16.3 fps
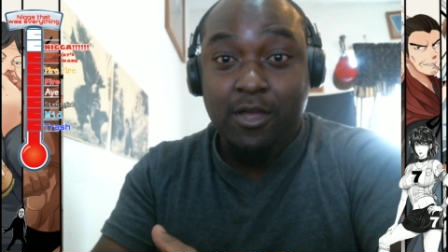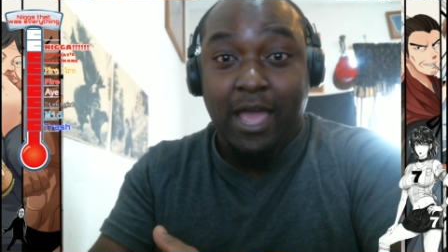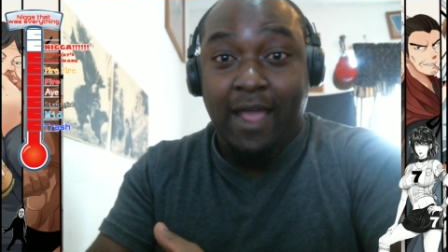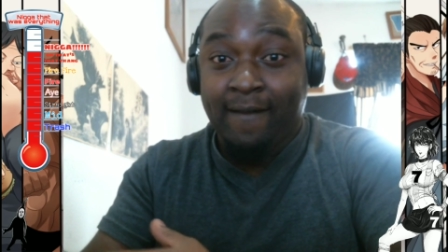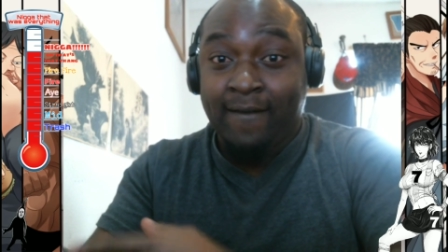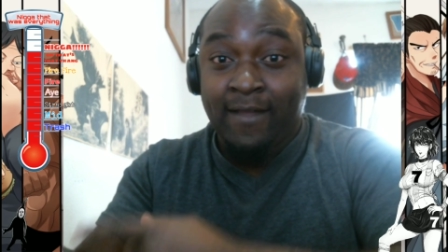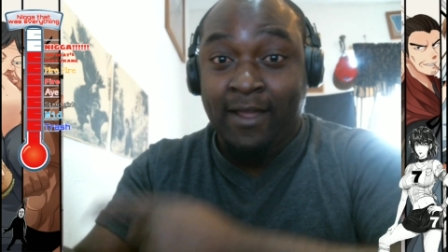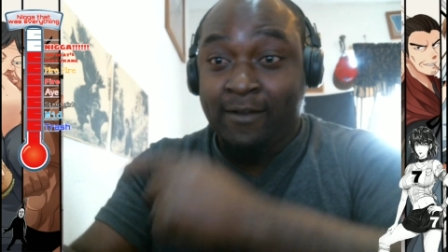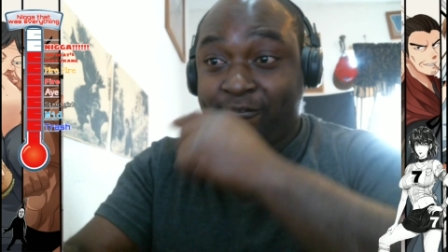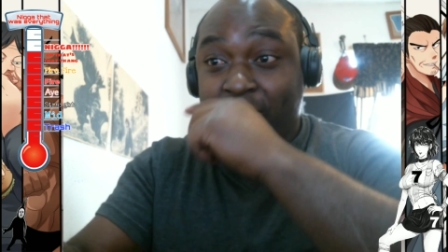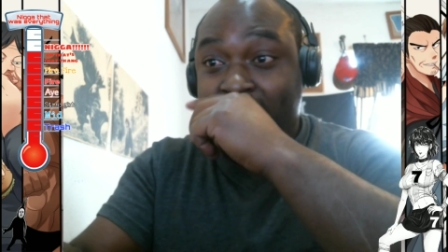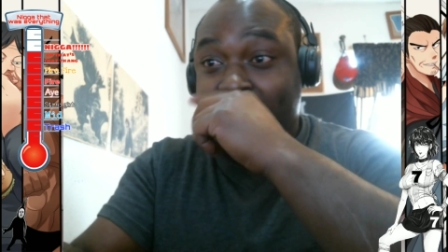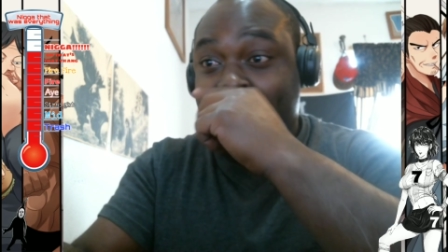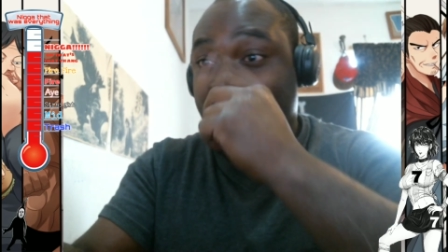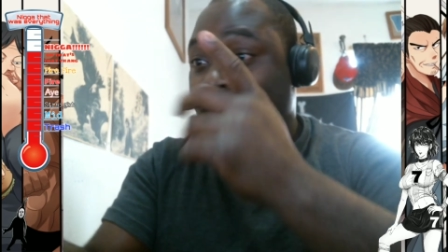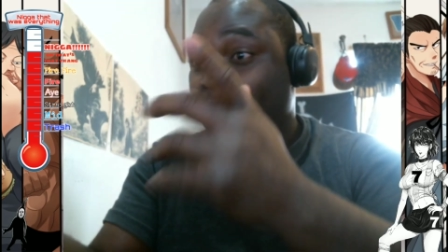And then
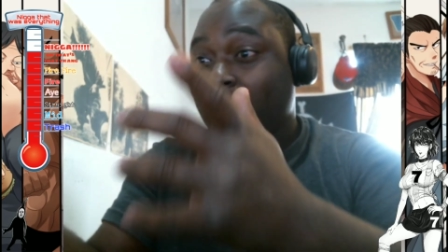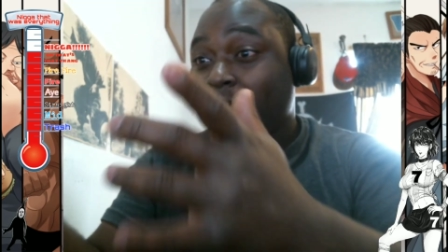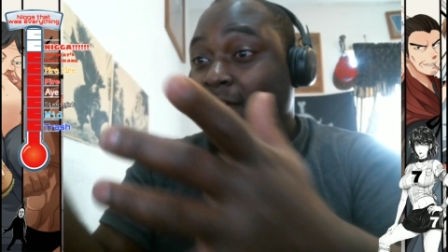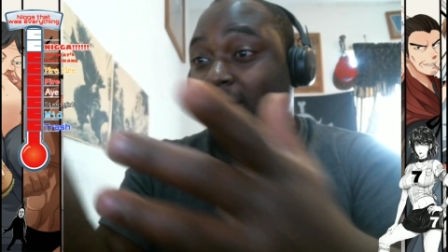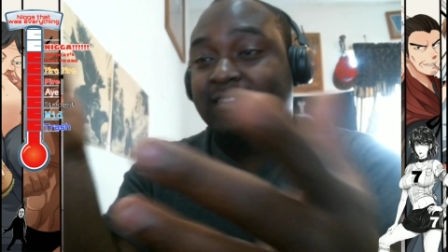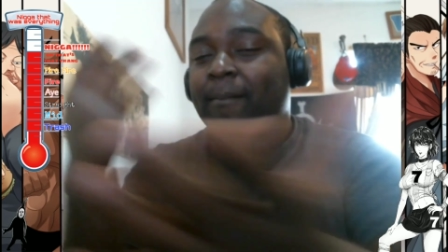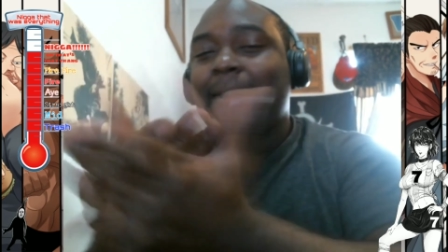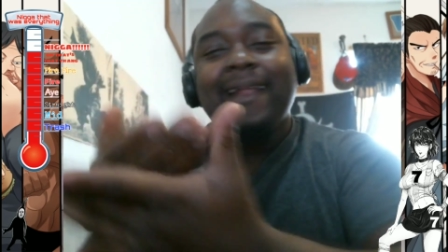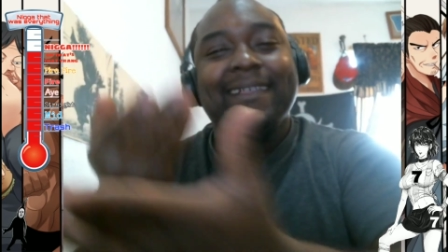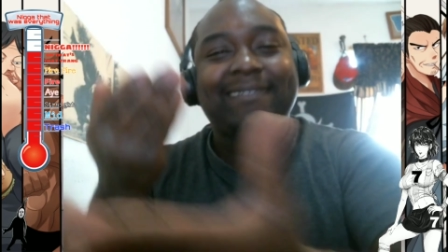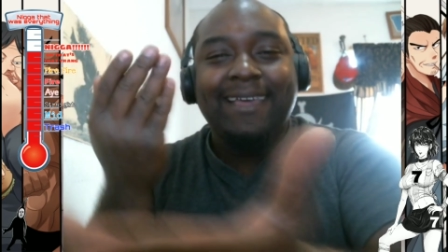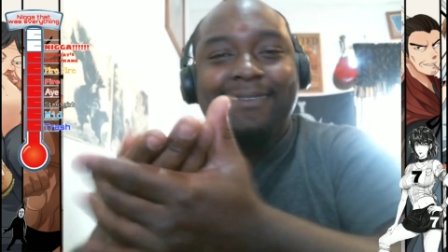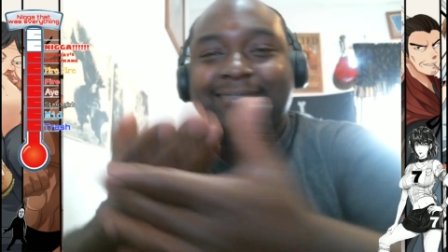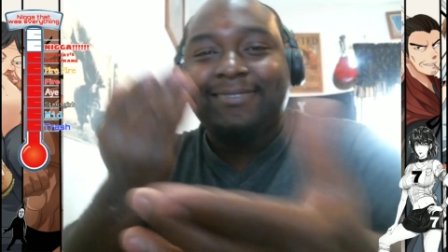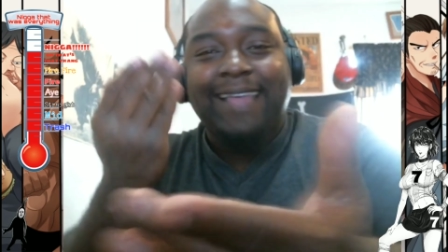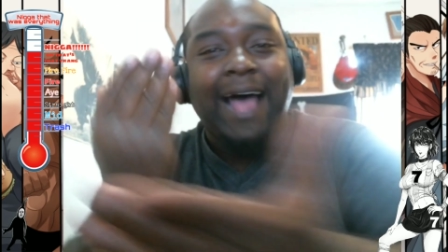fucking somebody's
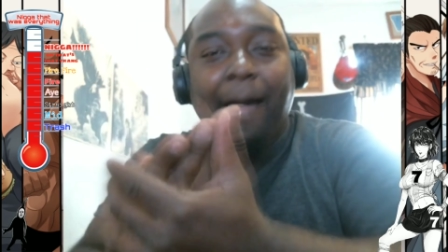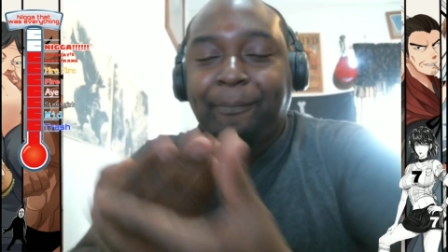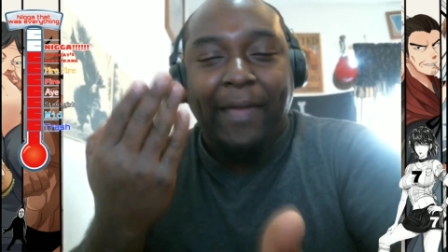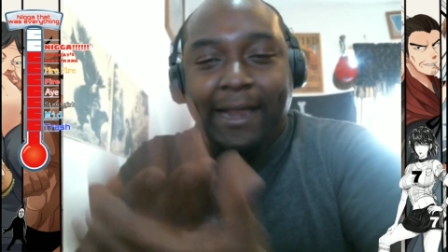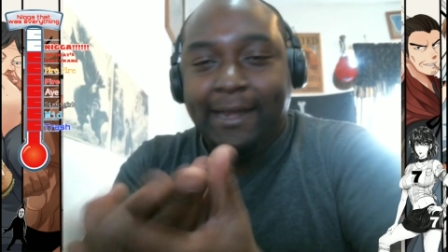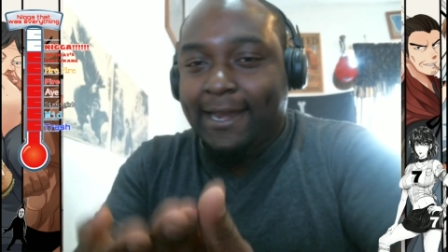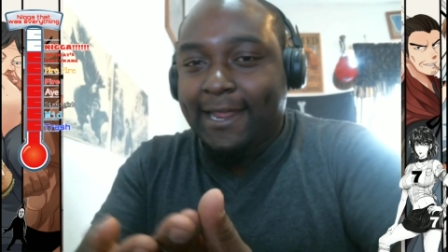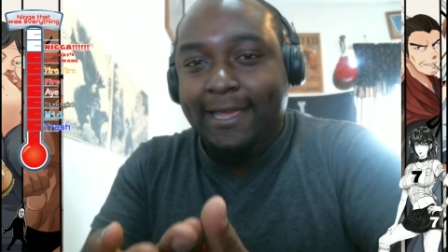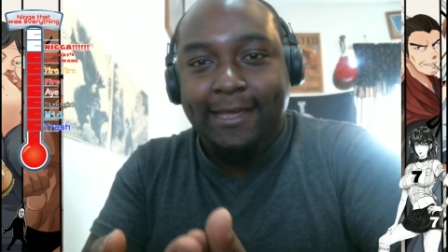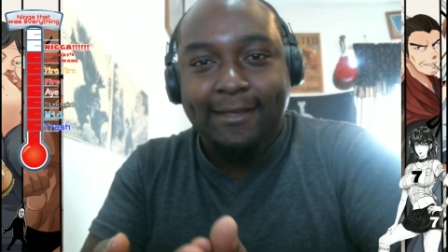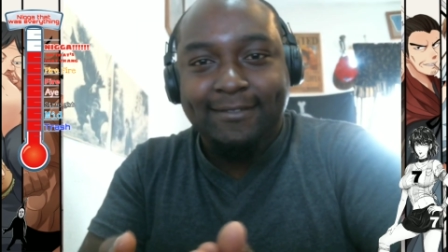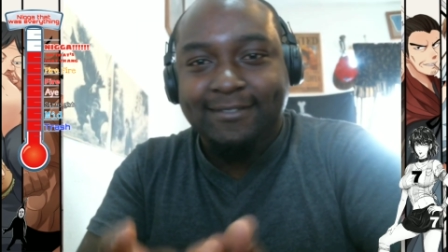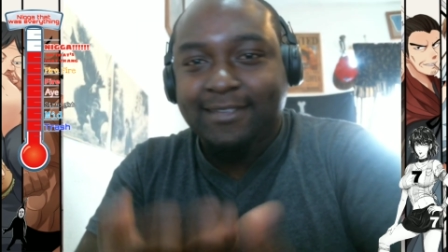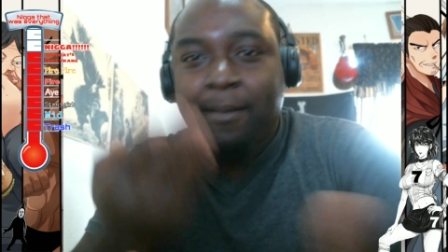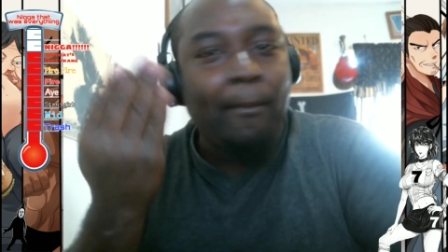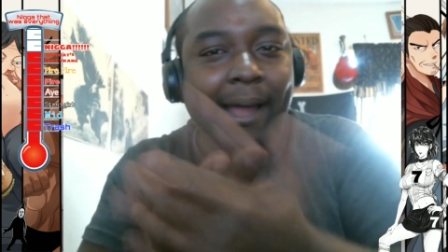gotta stop that nigga.
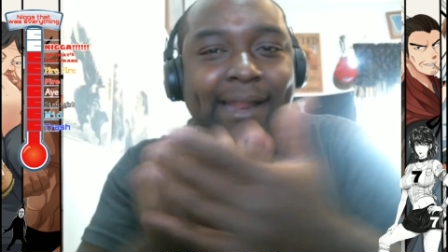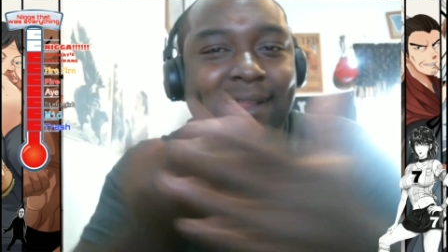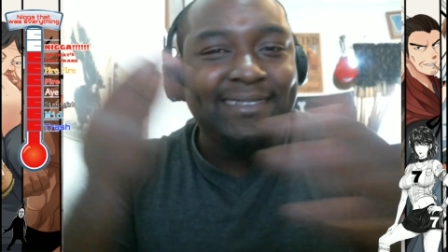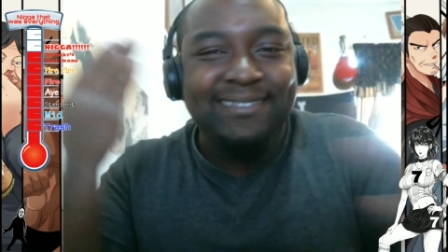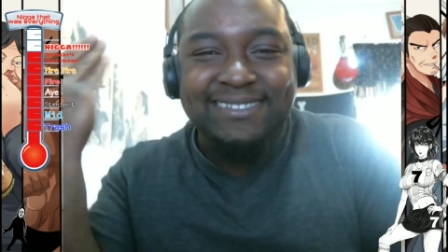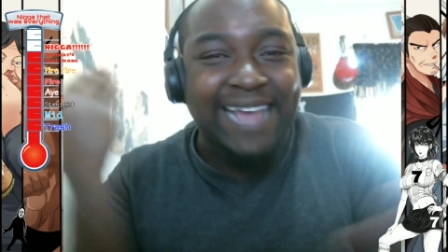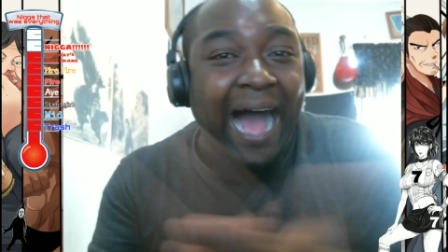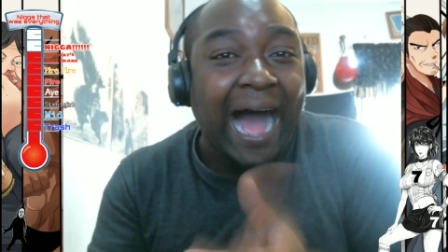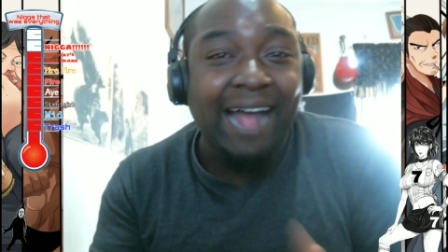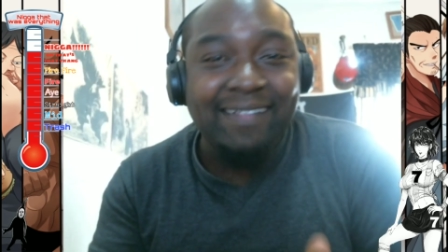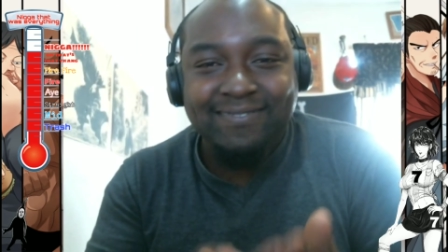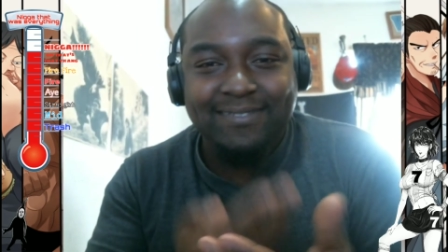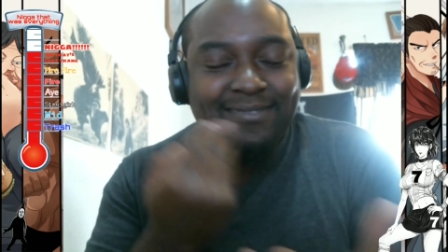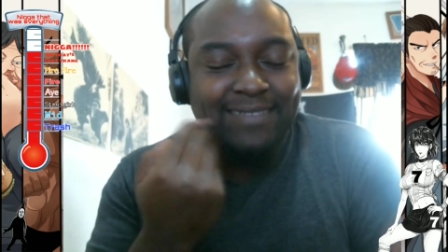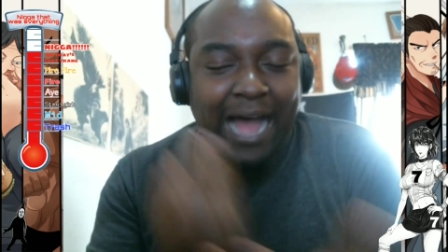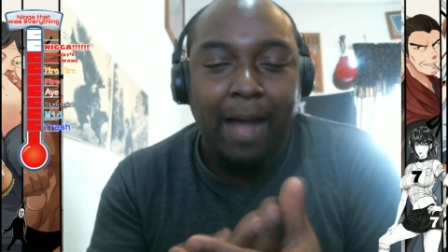Somebody's got
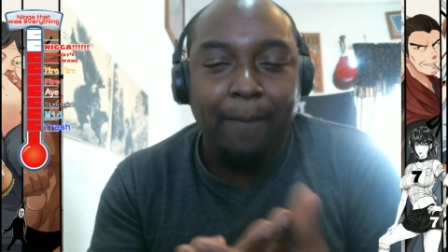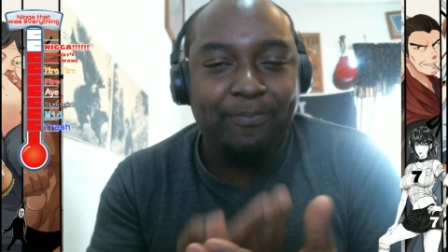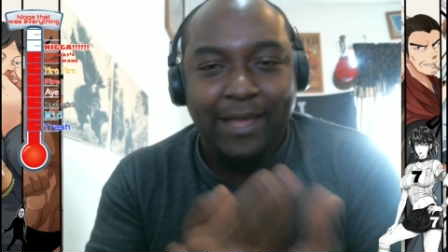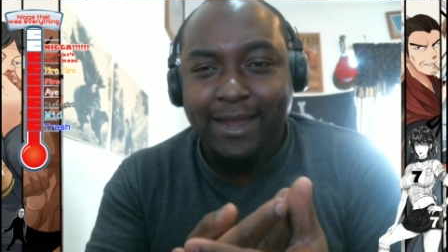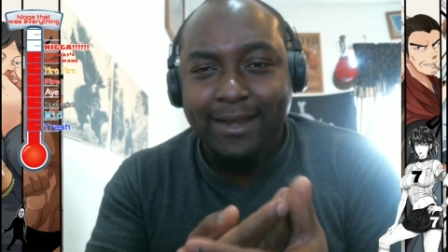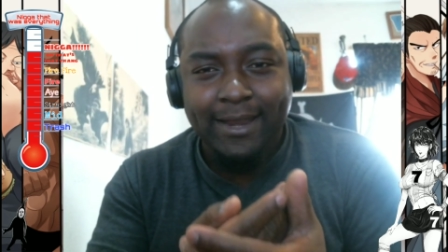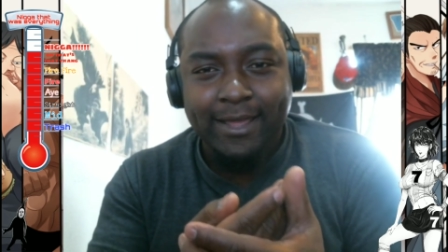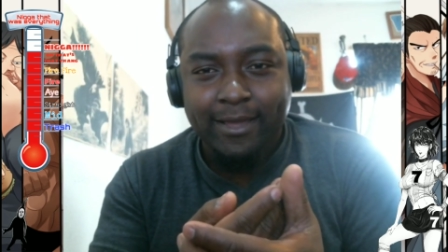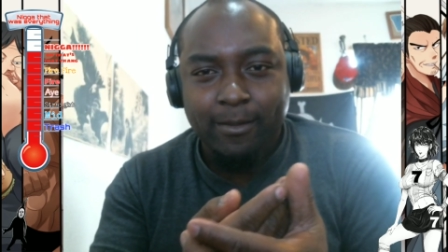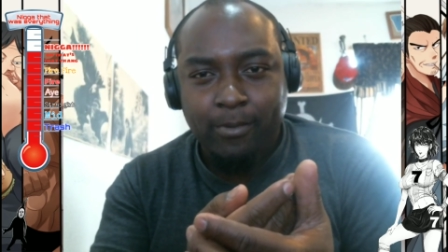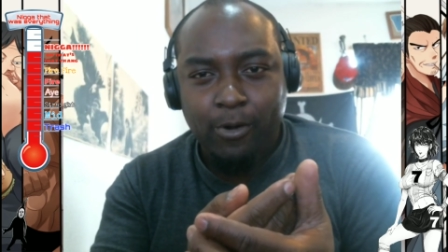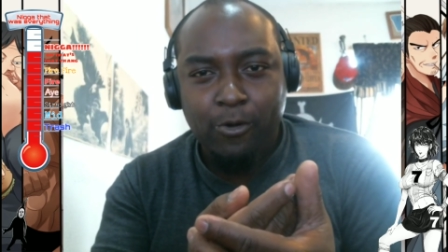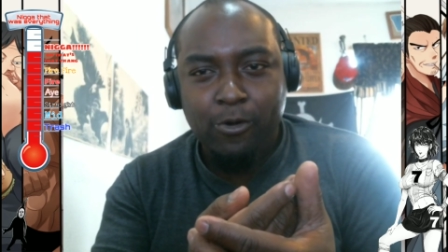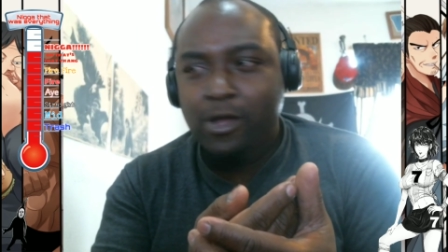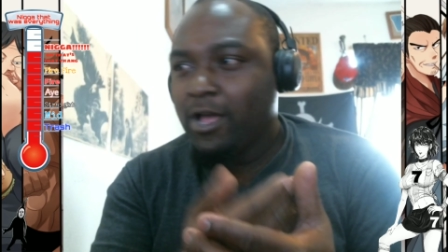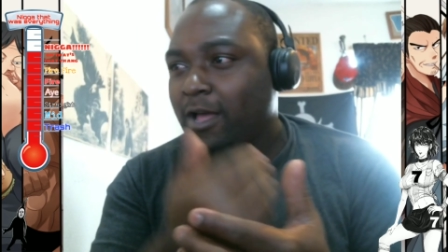to stop that nigga,
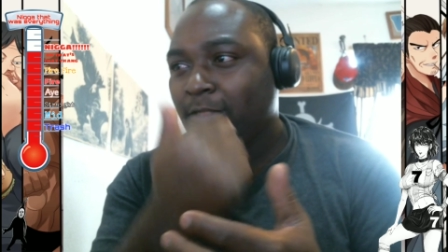bro.